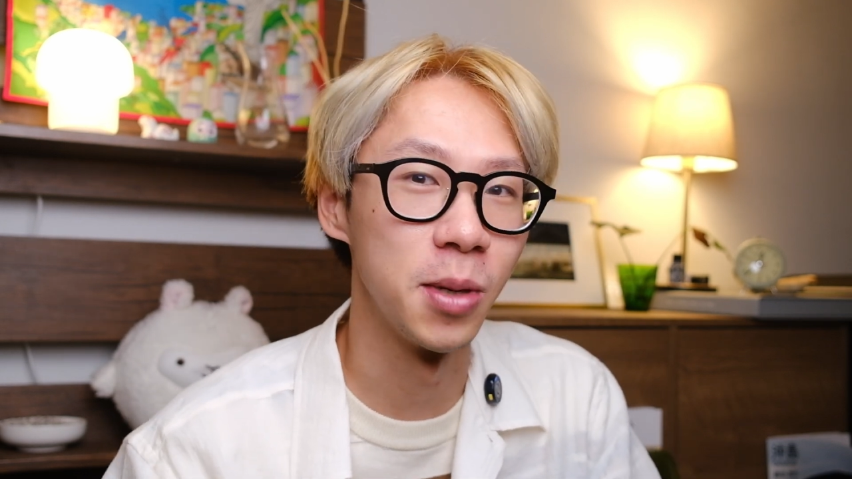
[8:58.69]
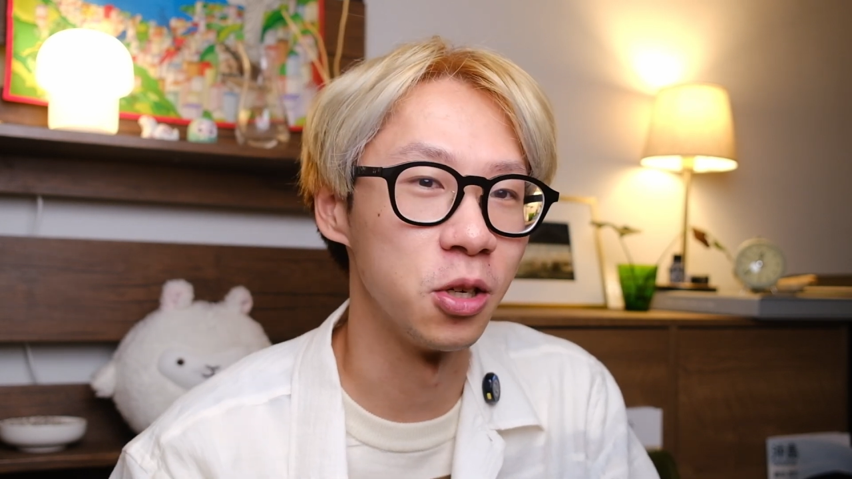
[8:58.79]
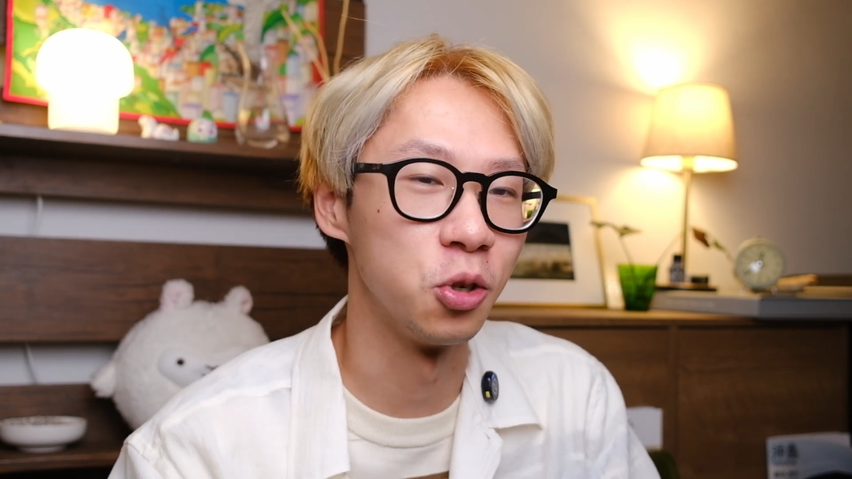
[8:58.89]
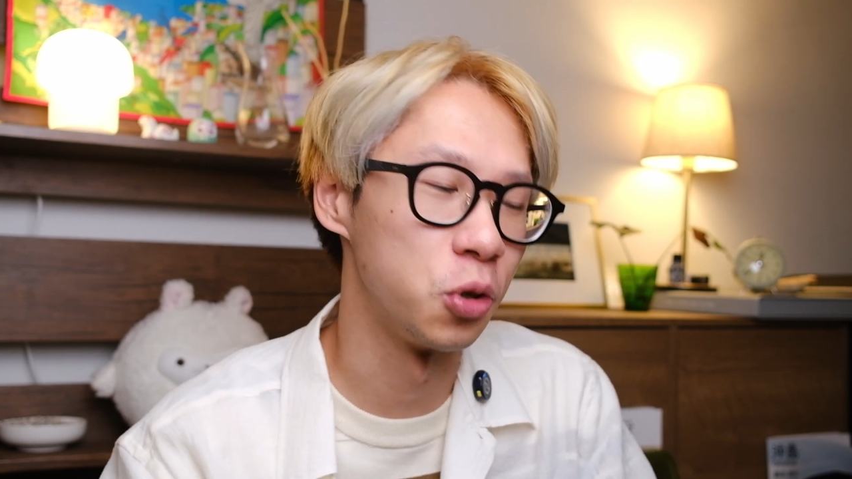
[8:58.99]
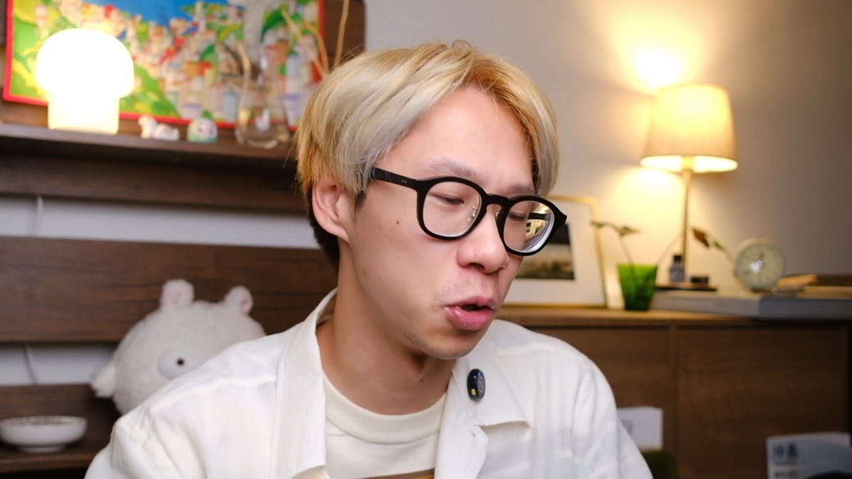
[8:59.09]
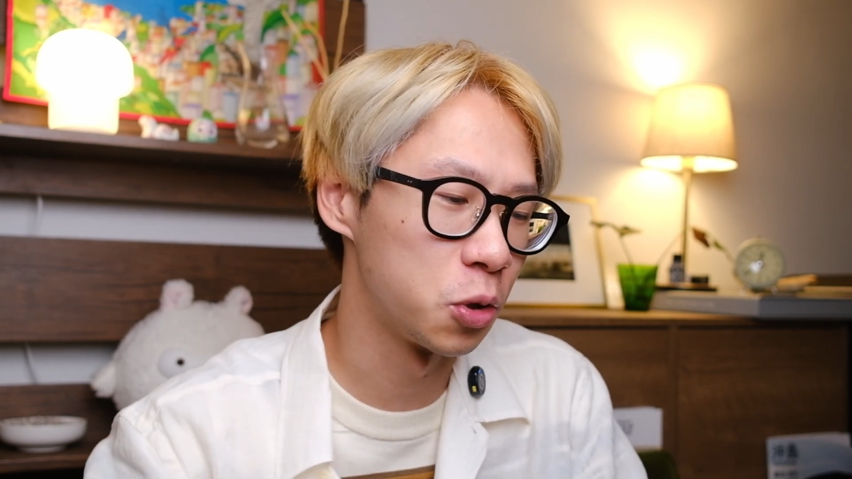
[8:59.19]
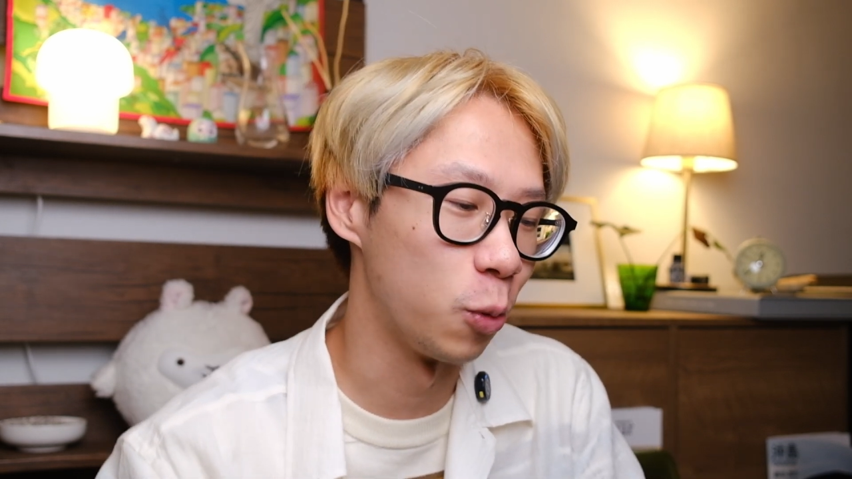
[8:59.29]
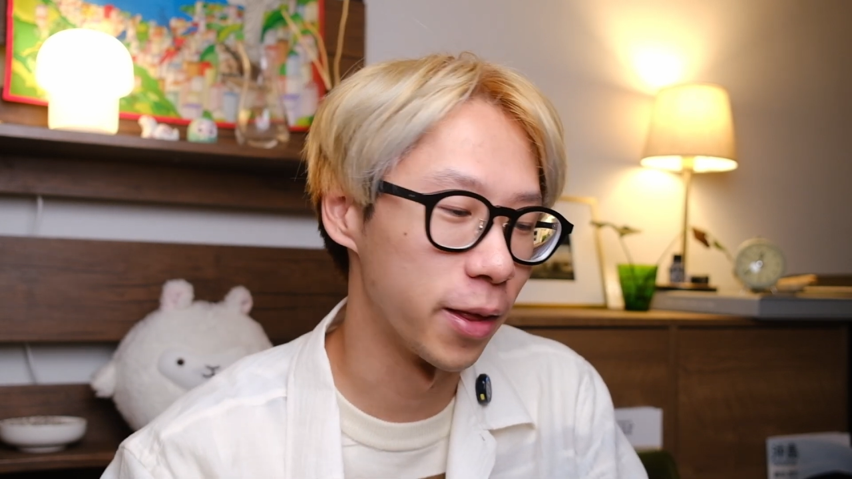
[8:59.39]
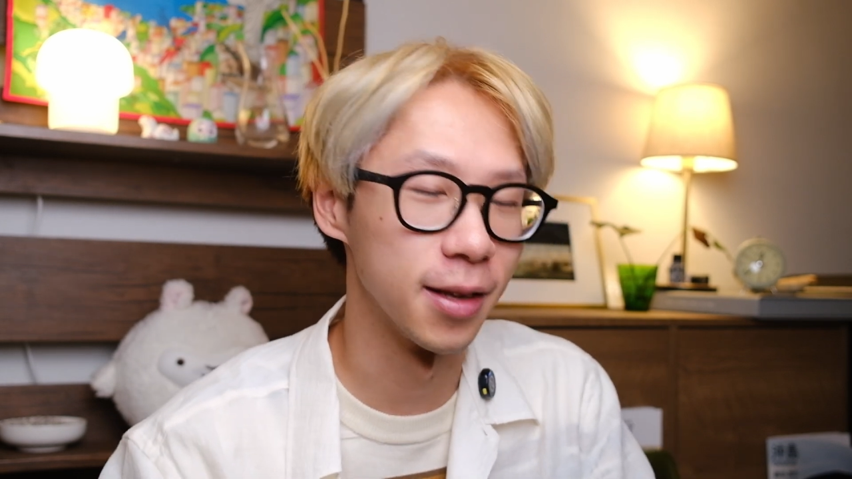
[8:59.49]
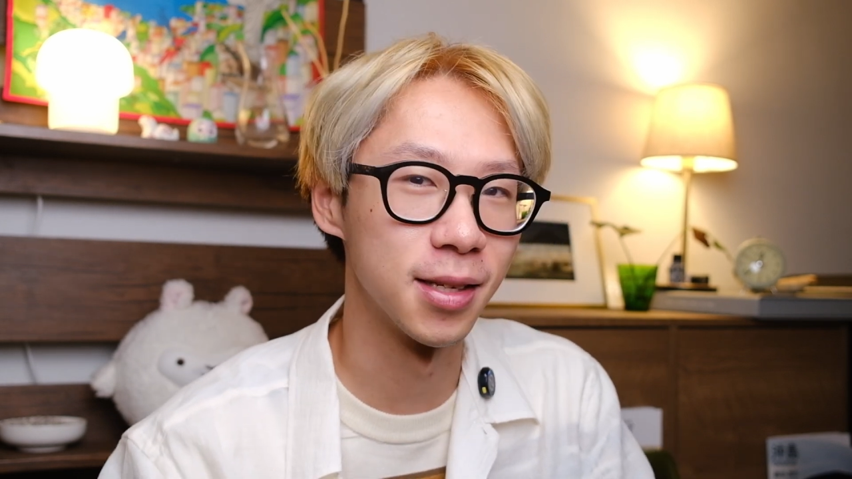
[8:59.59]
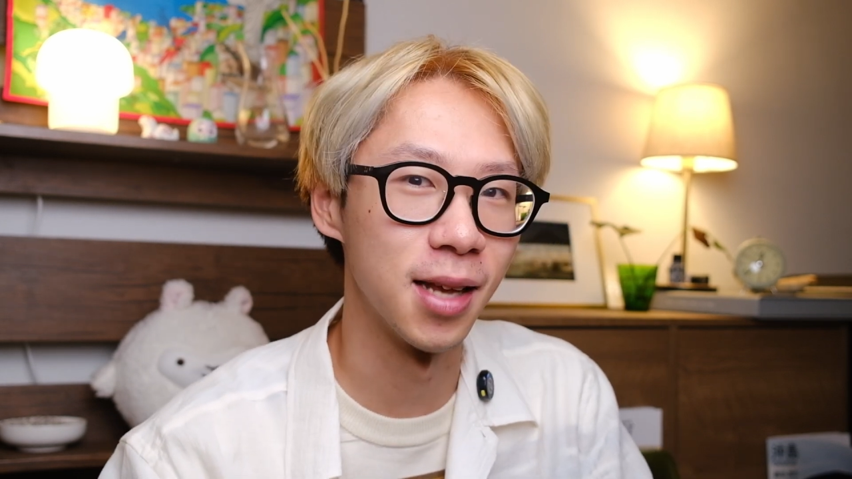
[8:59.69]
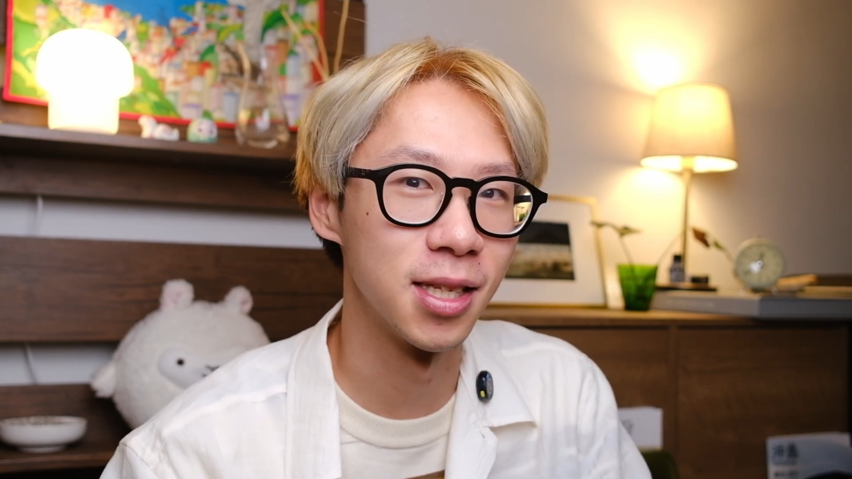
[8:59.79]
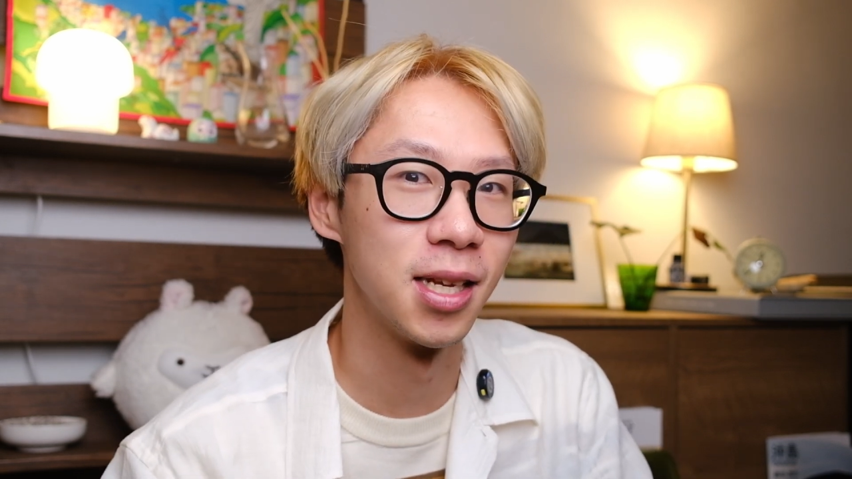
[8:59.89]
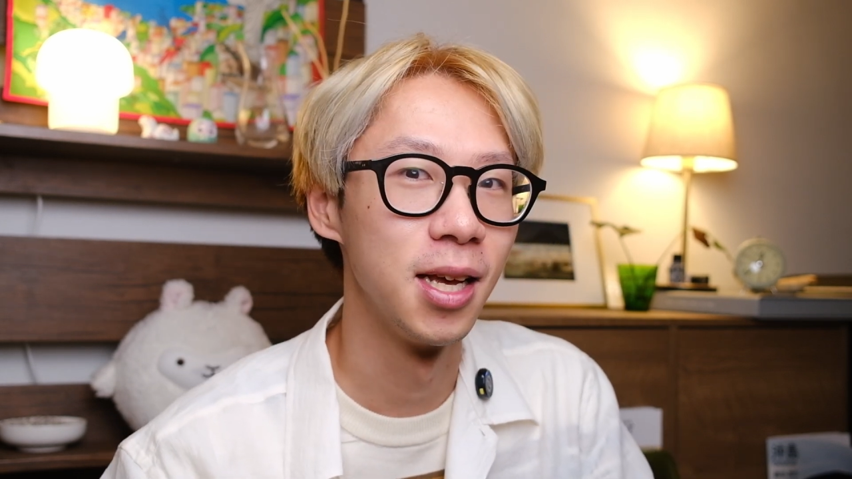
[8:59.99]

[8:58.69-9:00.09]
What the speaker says: to shoot with this lens